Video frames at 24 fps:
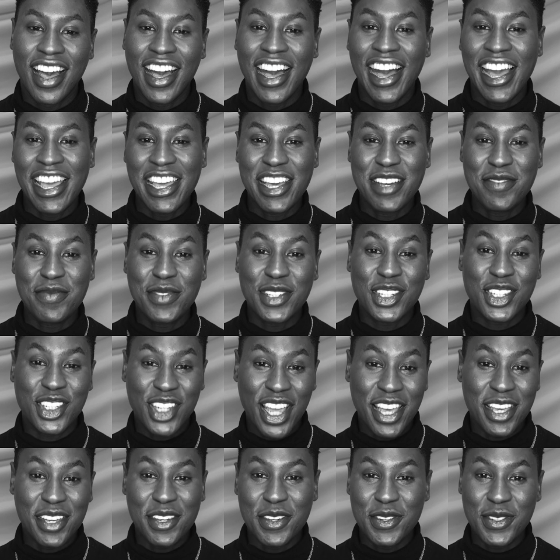I am
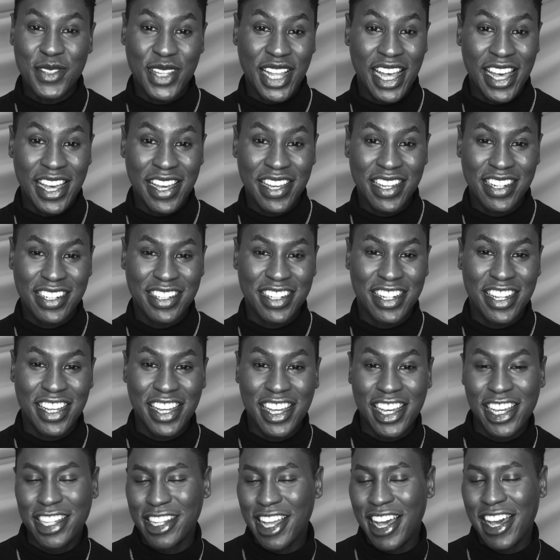Shea Couleé,
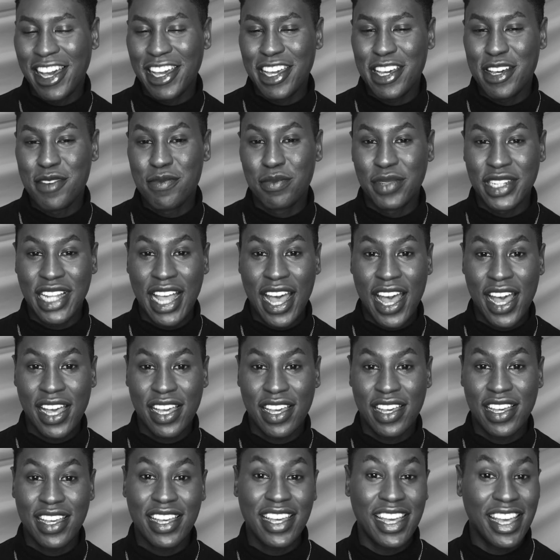and I am
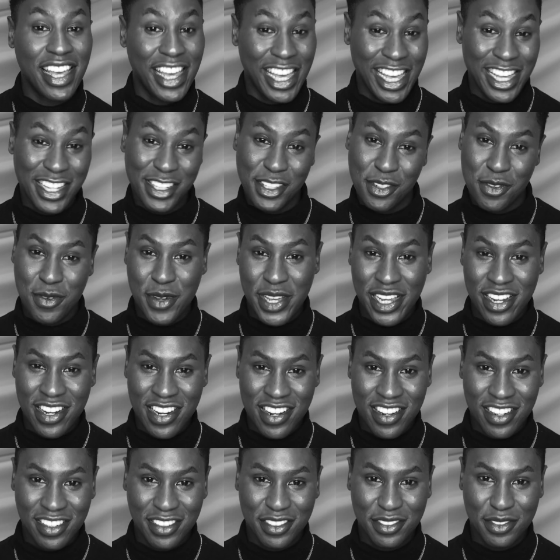black and
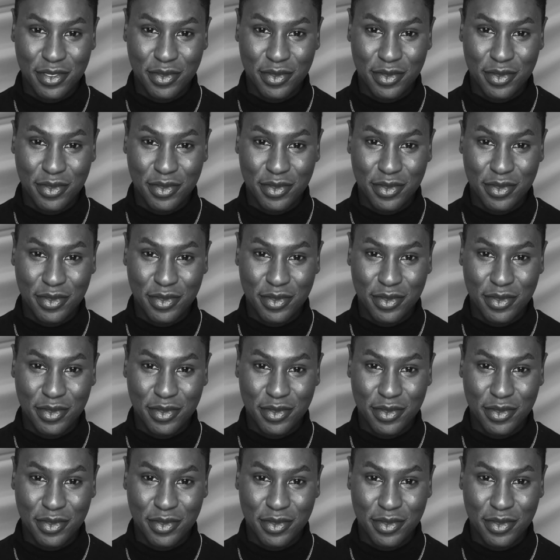queer.